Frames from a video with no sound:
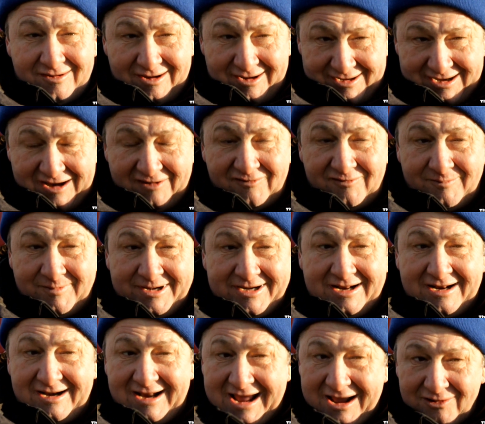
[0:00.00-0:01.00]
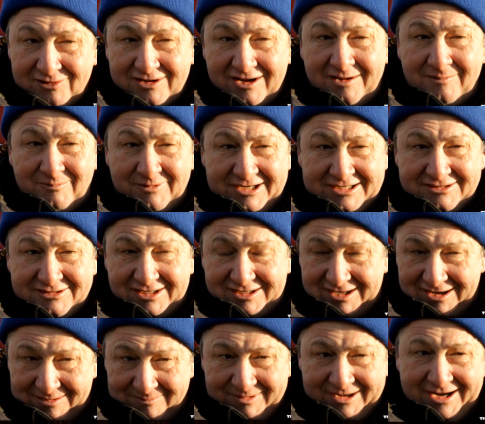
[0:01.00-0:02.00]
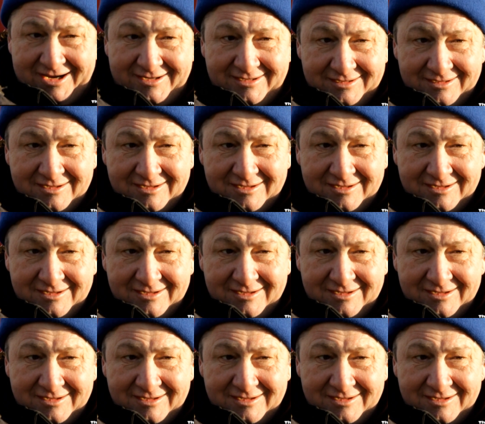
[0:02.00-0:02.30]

a government allow companies to come in,